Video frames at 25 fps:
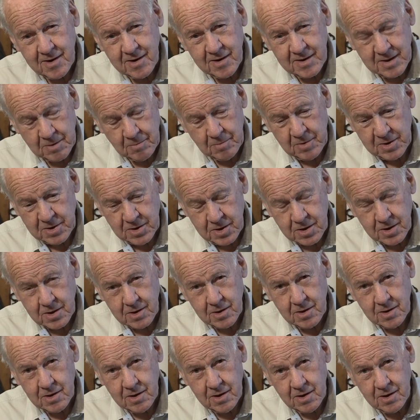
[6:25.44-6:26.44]
That meant
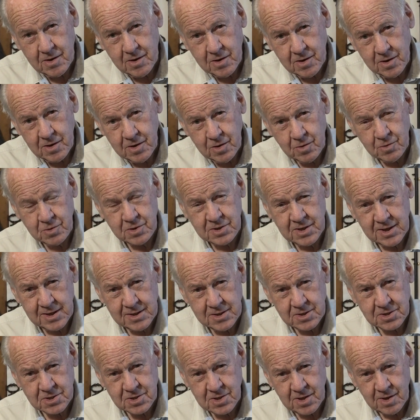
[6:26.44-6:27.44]
you could take
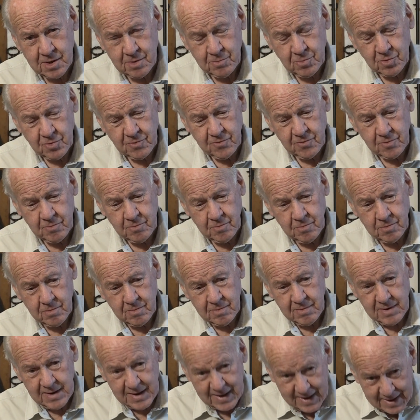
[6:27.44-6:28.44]
a sample from
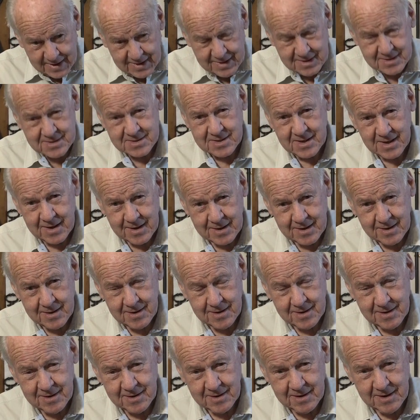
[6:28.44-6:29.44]
any sack,
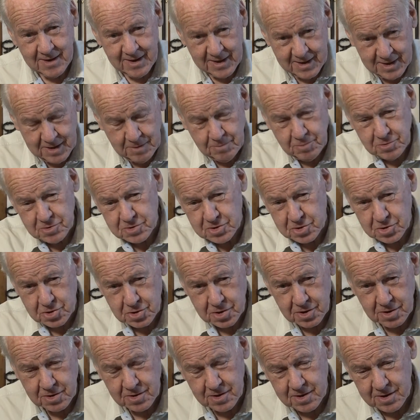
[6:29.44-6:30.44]
in any
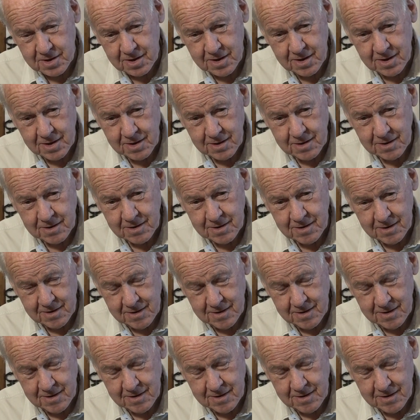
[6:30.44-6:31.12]
position in the